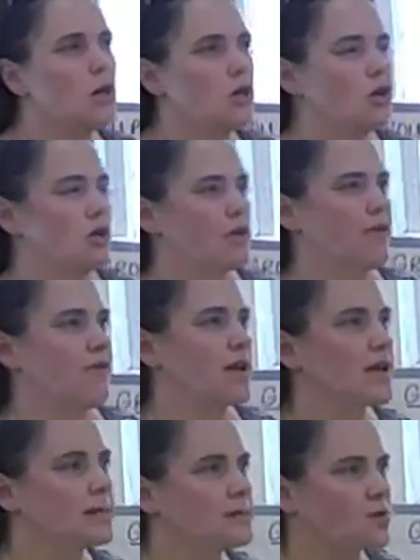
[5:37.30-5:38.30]
your friend
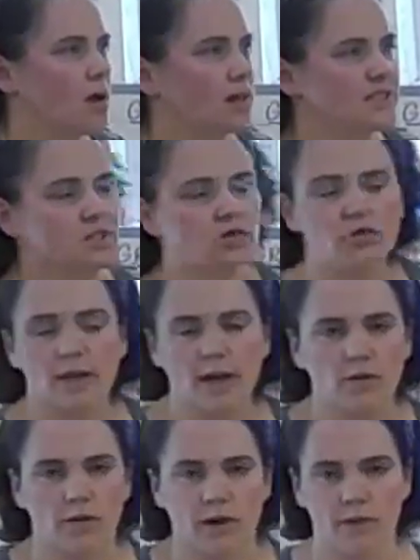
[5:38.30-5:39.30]
comes across this great
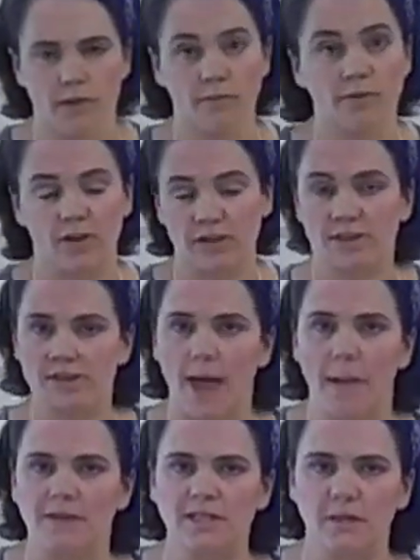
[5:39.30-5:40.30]
curriculum, for instance, it
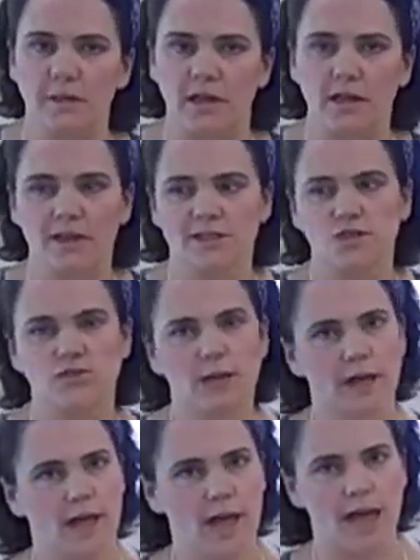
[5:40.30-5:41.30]
happened to me, this
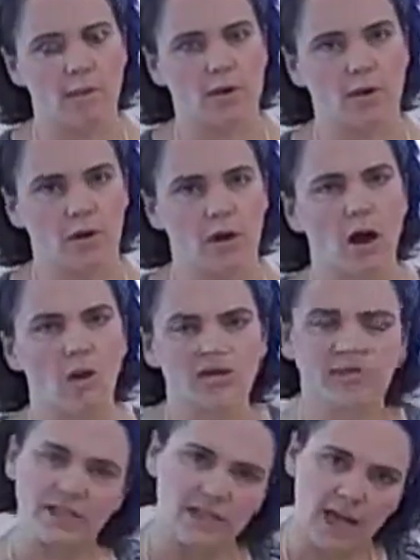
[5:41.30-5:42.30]
great anatomy book. Oh, it's
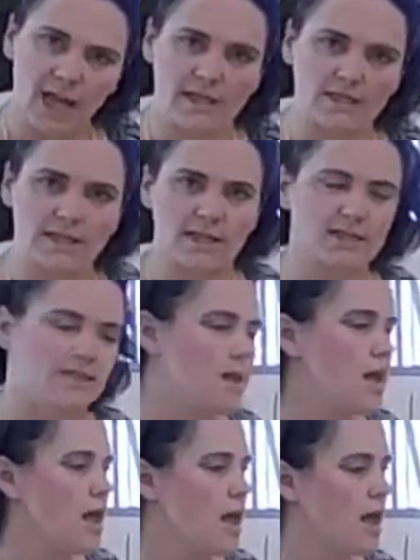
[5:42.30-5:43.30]
fantastic, it's
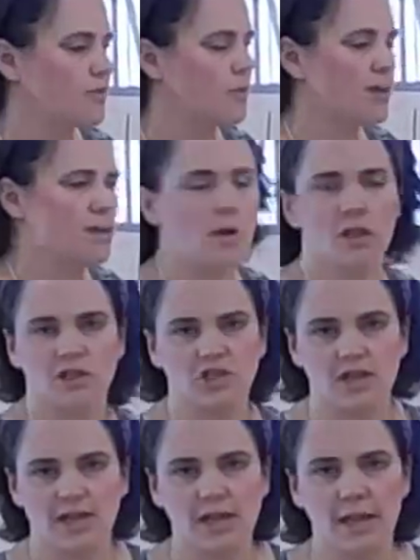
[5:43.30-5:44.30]
by the
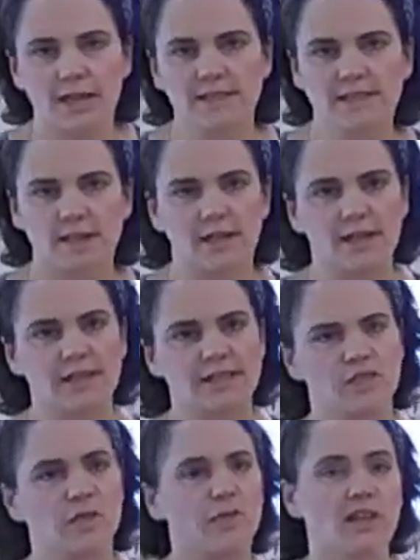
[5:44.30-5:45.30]
Apologia Science series,
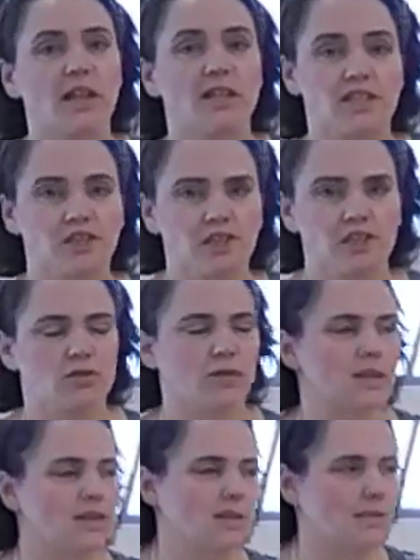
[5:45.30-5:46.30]
and you really got to teach your children
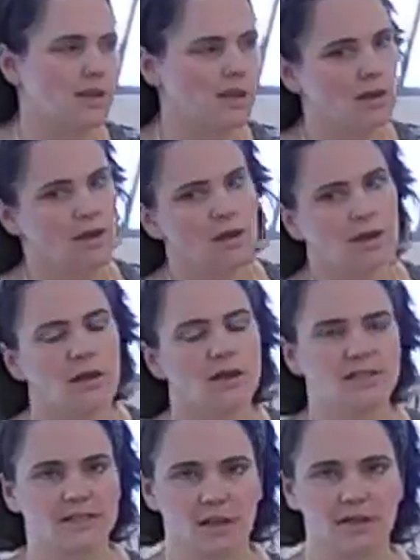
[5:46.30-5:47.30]
this. And I'm like, oh,
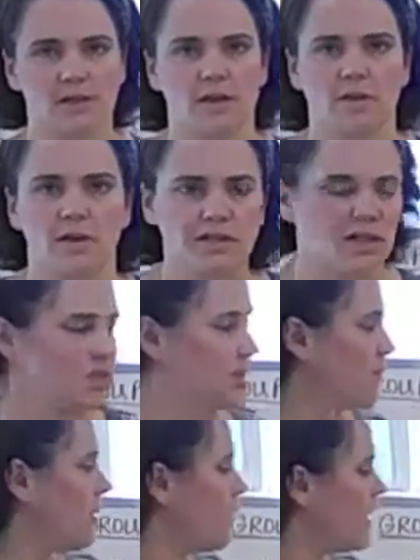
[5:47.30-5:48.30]
that's another thing I want to teach them.
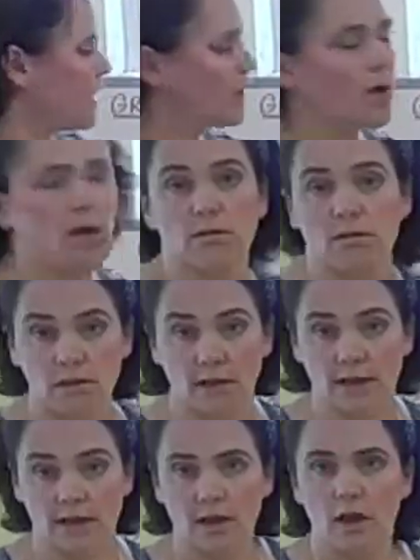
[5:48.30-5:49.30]
Well, I think, well,
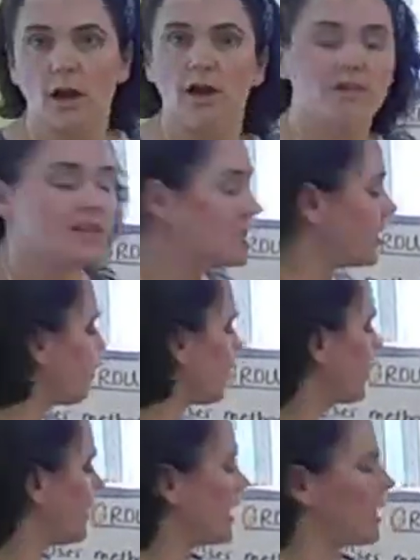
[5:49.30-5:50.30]
great. This year for
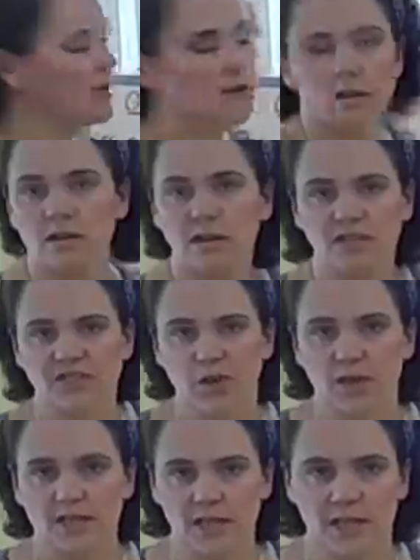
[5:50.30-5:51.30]
Eureka, let's
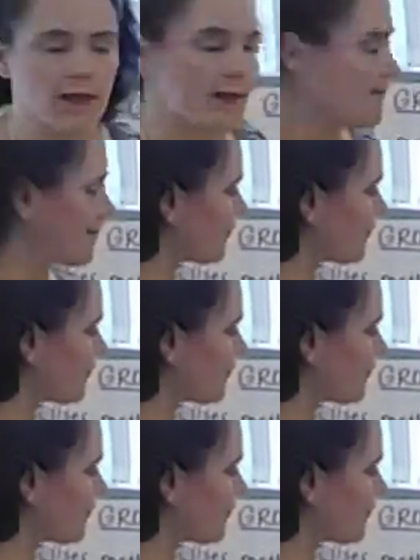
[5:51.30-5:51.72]
focus on that.